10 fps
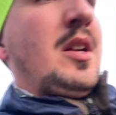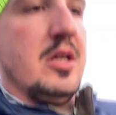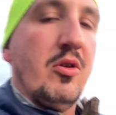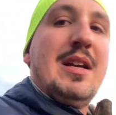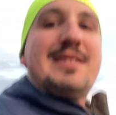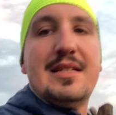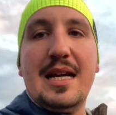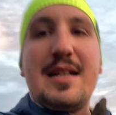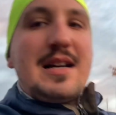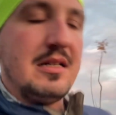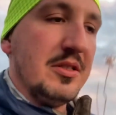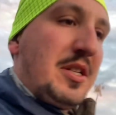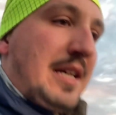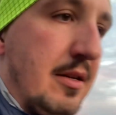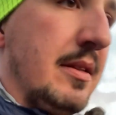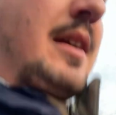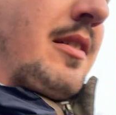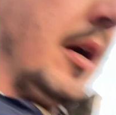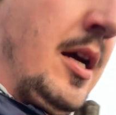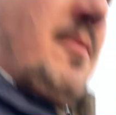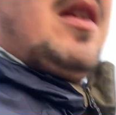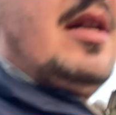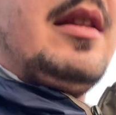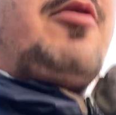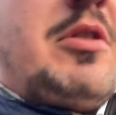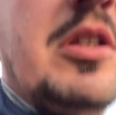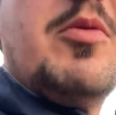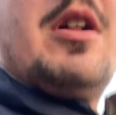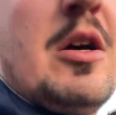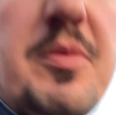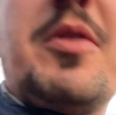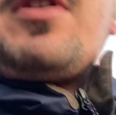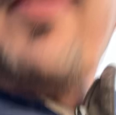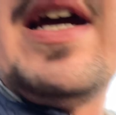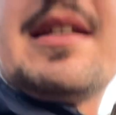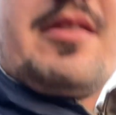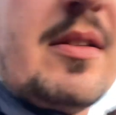crazy technology out there. They really will help you run faster.